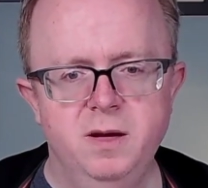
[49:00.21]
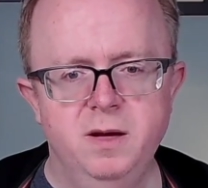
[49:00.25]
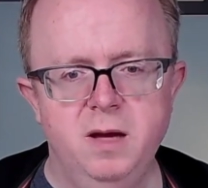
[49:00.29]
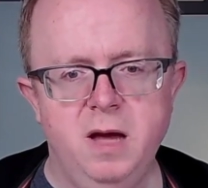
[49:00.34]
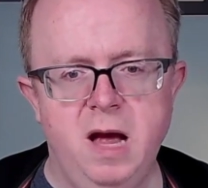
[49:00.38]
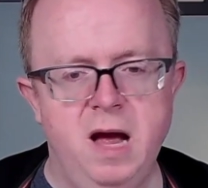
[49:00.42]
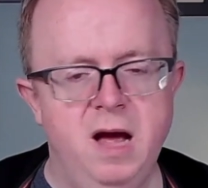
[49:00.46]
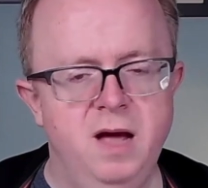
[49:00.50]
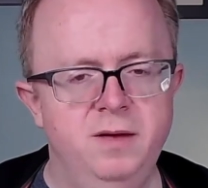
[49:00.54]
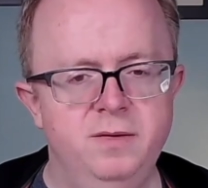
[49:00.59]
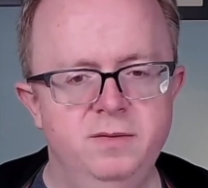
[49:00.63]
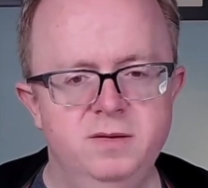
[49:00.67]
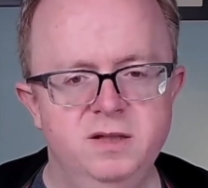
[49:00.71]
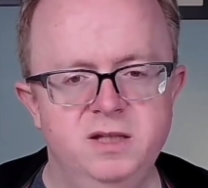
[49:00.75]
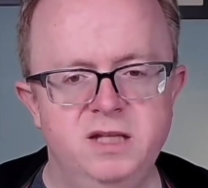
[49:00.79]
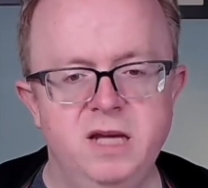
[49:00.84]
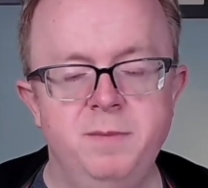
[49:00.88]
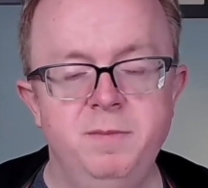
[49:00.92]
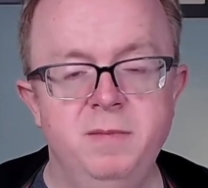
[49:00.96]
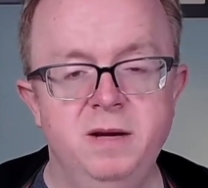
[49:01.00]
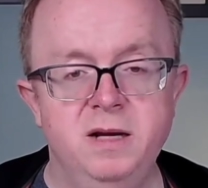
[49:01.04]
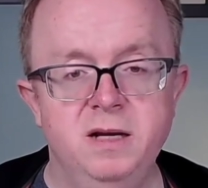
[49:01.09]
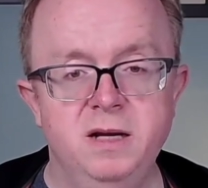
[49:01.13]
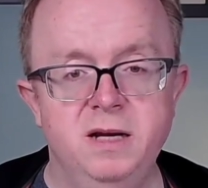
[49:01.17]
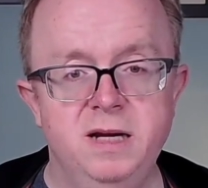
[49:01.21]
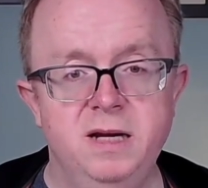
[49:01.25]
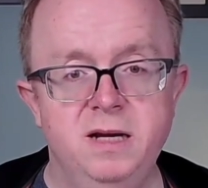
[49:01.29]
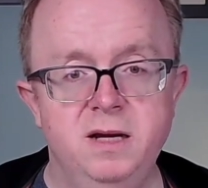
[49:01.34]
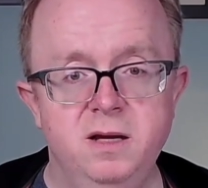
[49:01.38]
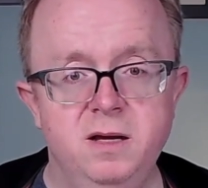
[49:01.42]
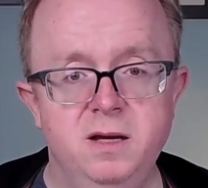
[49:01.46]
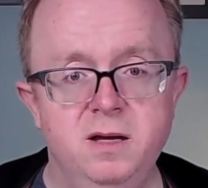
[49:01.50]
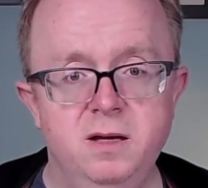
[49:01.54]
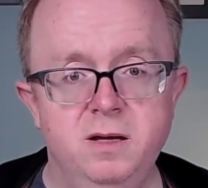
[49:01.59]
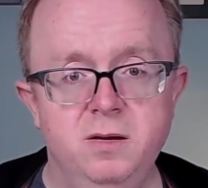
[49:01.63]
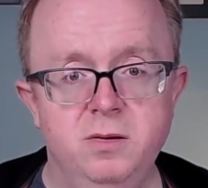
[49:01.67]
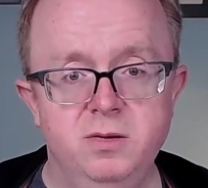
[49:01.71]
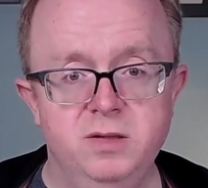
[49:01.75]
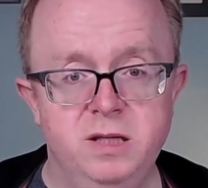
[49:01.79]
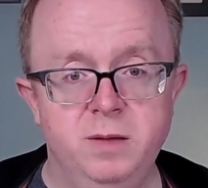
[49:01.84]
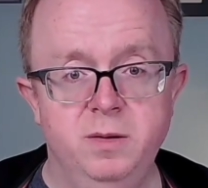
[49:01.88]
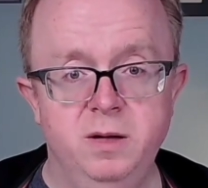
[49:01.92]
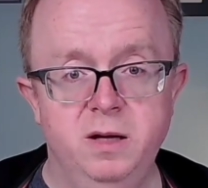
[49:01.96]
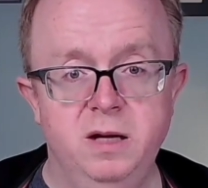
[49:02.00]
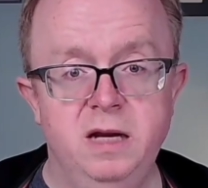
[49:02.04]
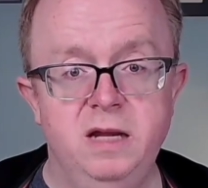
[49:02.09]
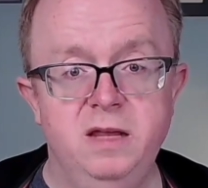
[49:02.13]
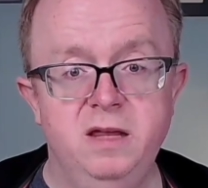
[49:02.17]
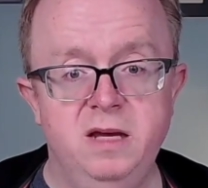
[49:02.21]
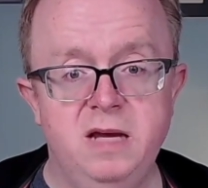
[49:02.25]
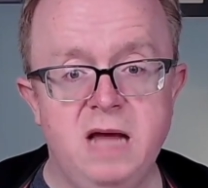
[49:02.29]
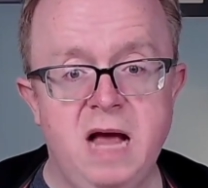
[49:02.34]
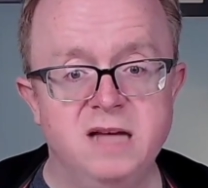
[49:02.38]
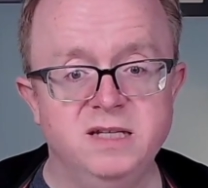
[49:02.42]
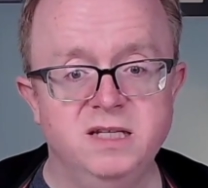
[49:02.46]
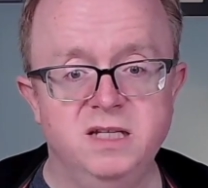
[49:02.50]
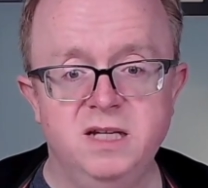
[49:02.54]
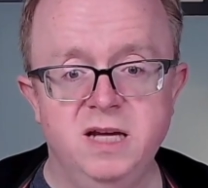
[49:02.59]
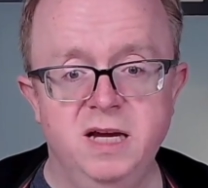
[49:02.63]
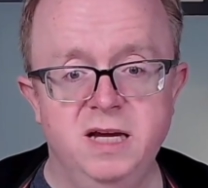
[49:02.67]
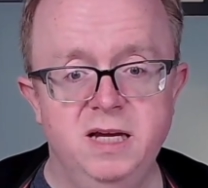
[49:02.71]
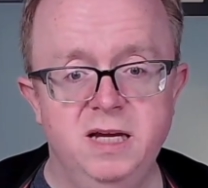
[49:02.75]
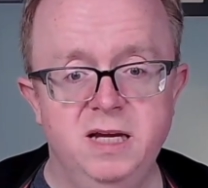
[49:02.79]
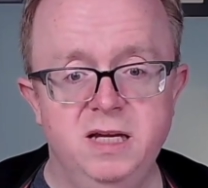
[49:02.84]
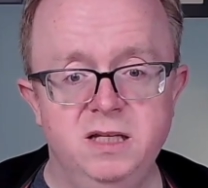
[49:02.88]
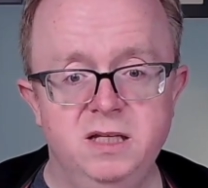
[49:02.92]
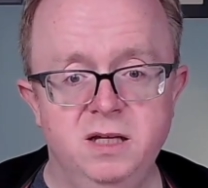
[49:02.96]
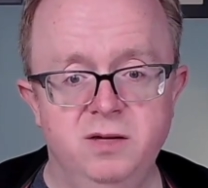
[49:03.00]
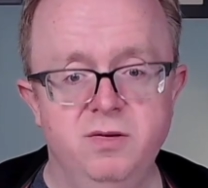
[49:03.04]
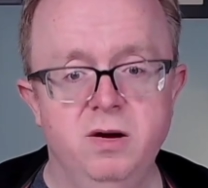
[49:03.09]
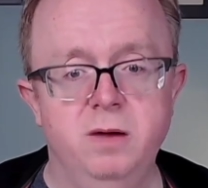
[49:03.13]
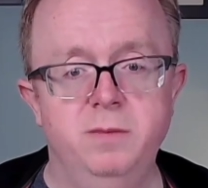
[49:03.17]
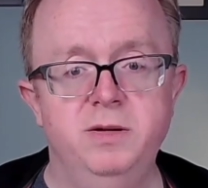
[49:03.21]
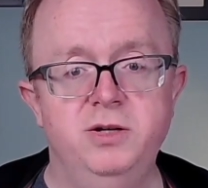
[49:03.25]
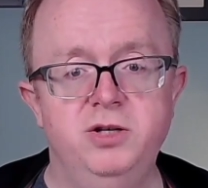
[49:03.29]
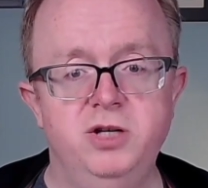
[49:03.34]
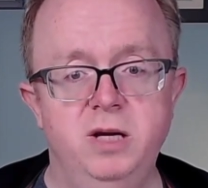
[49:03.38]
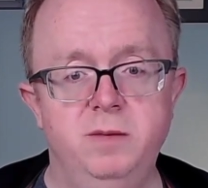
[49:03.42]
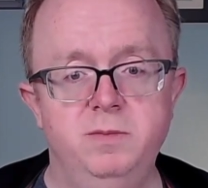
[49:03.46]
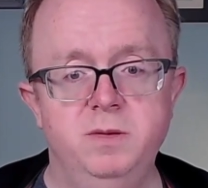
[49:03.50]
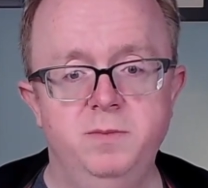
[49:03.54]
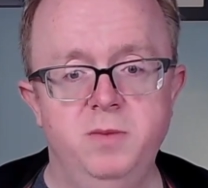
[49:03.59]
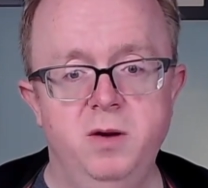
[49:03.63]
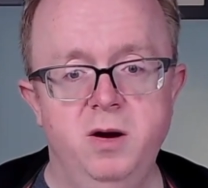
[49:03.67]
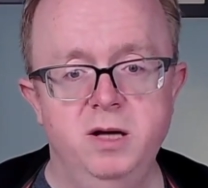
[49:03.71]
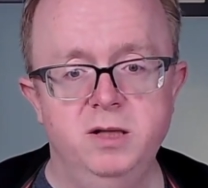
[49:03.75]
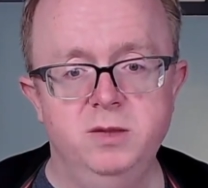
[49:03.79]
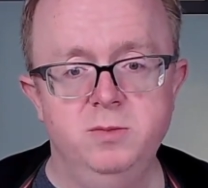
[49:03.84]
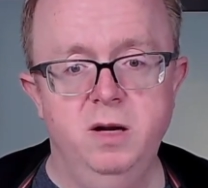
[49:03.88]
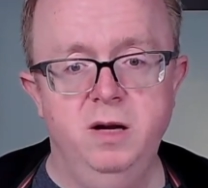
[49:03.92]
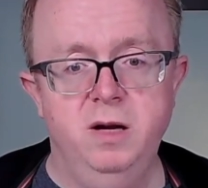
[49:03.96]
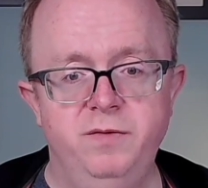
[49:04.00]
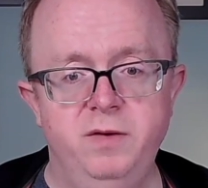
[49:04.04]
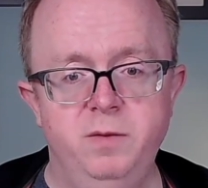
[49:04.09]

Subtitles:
And similarly, the acetate is incredibly cheap to buy as well.